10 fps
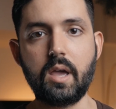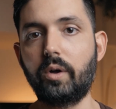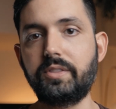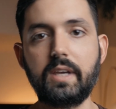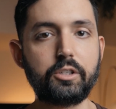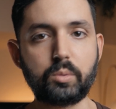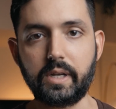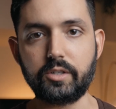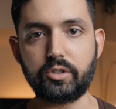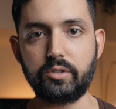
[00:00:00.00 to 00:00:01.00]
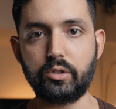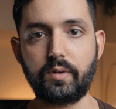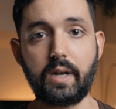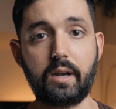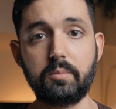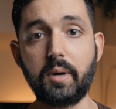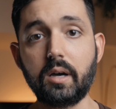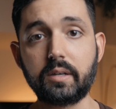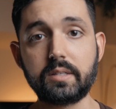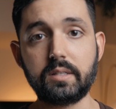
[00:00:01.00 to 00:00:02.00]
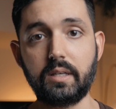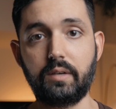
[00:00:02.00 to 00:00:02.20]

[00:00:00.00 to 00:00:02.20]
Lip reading: what the S1H can do right out of the box.